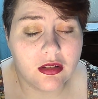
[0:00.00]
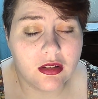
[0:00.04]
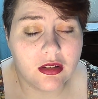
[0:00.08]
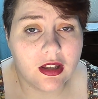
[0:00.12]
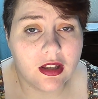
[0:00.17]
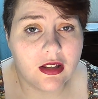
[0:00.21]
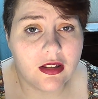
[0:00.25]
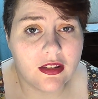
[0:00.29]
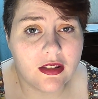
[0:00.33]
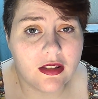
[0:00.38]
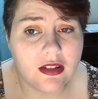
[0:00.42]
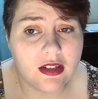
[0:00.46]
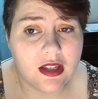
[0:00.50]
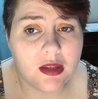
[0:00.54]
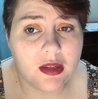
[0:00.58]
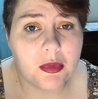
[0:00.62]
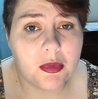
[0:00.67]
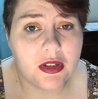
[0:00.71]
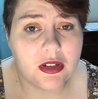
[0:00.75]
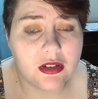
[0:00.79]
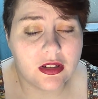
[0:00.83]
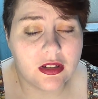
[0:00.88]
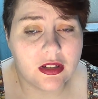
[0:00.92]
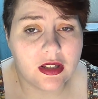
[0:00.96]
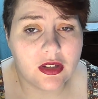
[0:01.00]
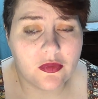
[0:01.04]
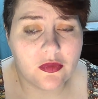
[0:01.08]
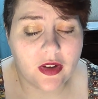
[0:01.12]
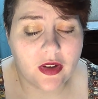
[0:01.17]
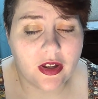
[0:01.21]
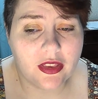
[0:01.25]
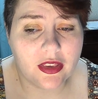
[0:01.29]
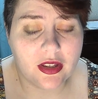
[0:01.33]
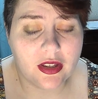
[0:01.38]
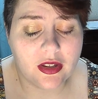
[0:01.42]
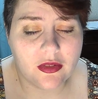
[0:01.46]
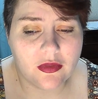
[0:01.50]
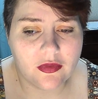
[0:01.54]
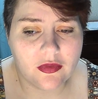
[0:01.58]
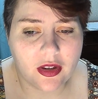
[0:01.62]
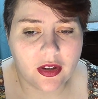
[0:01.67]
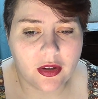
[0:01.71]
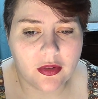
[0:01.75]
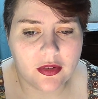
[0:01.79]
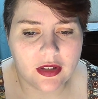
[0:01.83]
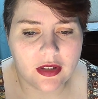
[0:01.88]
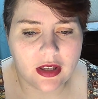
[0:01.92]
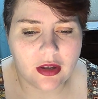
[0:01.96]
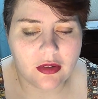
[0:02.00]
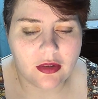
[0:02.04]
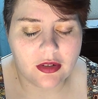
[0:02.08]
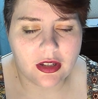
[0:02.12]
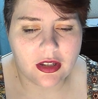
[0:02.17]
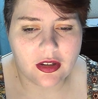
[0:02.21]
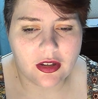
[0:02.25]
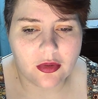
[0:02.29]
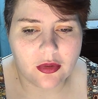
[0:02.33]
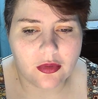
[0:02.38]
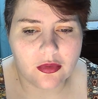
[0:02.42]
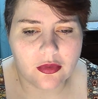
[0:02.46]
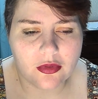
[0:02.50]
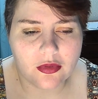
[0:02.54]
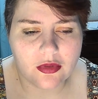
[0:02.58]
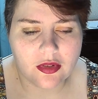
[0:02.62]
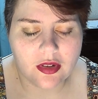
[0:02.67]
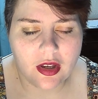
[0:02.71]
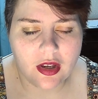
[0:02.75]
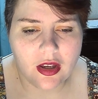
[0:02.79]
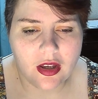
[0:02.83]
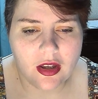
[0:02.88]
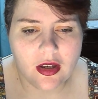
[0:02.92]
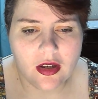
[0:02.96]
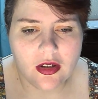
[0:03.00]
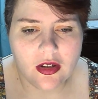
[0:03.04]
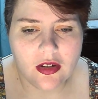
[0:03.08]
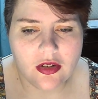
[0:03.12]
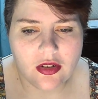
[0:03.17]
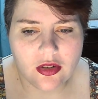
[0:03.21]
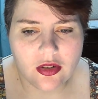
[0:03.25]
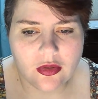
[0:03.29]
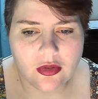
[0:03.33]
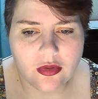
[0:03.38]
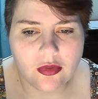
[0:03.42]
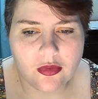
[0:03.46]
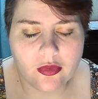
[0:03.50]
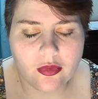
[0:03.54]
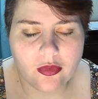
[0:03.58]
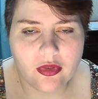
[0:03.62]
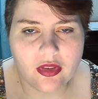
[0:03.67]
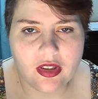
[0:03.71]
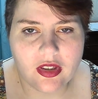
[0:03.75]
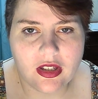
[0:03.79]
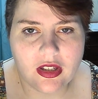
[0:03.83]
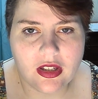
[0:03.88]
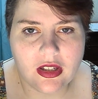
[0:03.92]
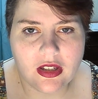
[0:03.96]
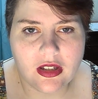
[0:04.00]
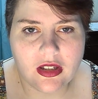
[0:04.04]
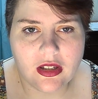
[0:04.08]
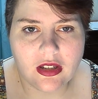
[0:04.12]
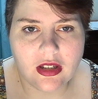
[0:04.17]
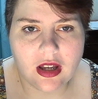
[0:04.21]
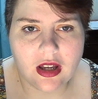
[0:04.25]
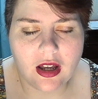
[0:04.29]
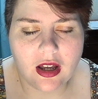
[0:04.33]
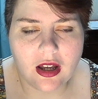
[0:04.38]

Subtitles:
That's a demon. He finally figures out, and he goes to the